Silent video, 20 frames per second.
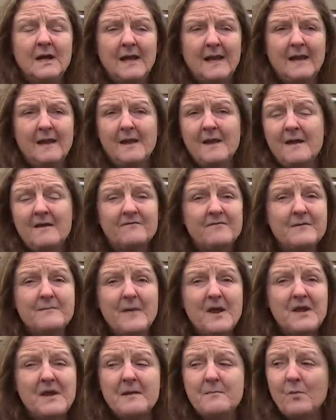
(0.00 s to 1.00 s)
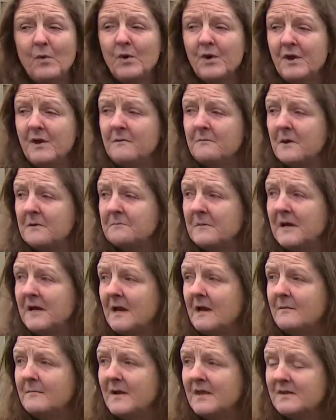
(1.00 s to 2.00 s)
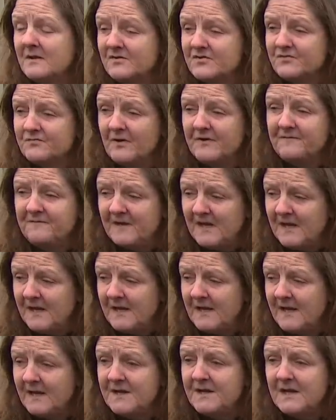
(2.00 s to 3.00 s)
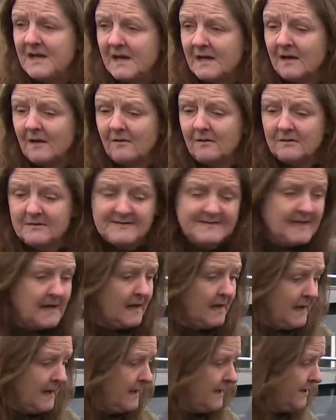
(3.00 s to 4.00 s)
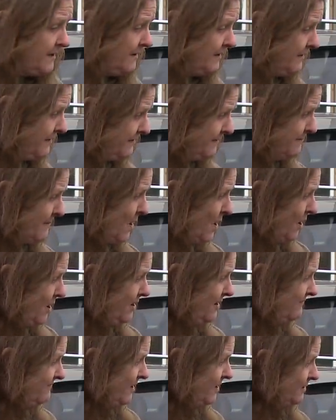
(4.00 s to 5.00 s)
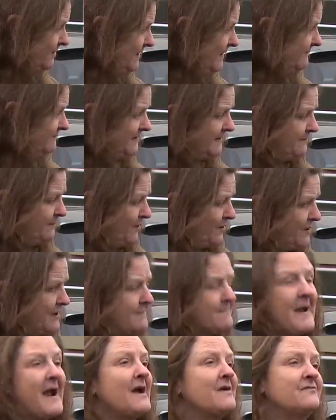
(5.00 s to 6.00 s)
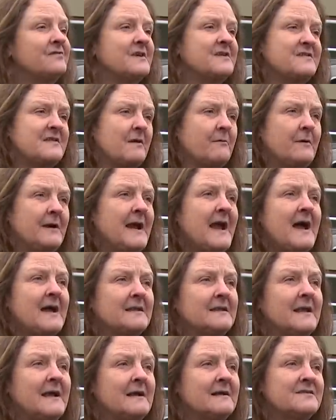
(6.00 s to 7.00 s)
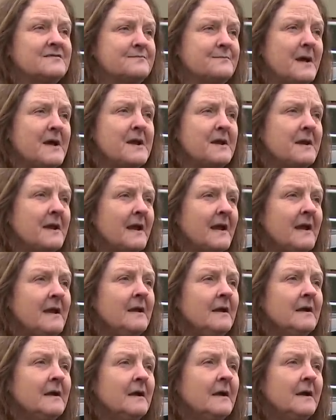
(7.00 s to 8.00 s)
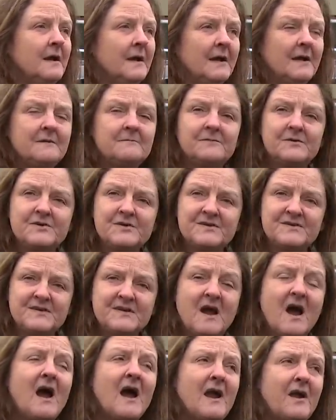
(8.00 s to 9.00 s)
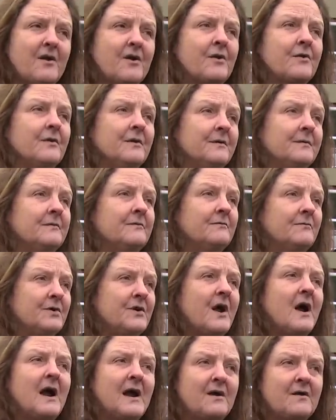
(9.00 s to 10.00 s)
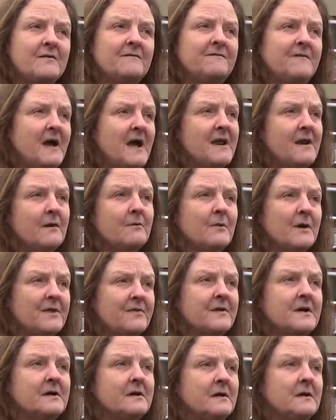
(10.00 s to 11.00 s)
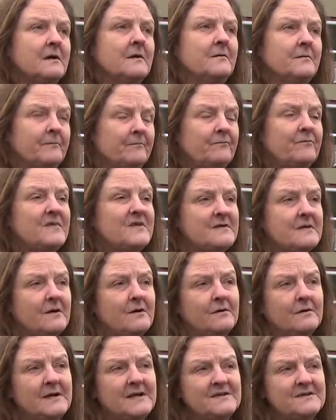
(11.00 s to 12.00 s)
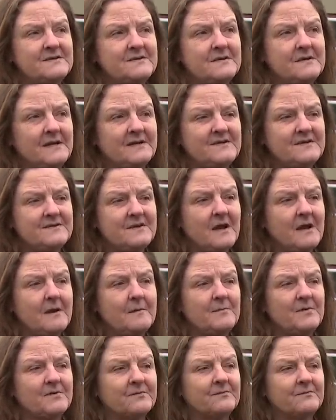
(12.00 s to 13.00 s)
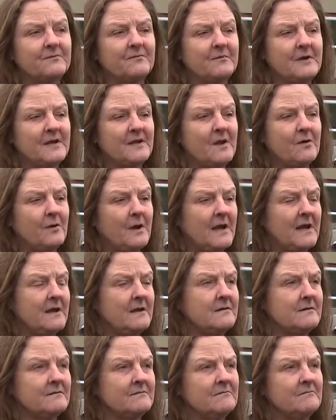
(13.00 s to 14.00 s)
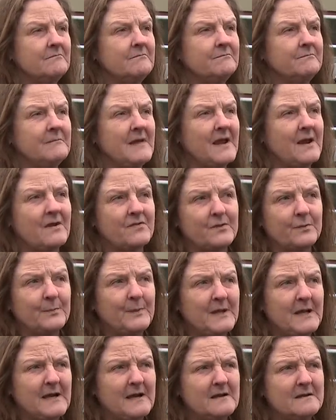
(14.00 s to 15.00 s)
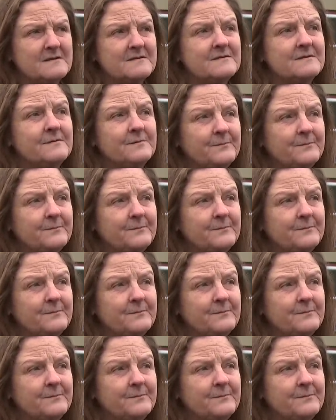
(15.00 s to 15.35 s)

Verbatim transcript: Every Monday morning when we come in, there's graffiti and needles and the mark of our lovely burning mattress that we had last Monday. And we're just tired. We're tired of fighting with it. So it's time to relocate and make other plans.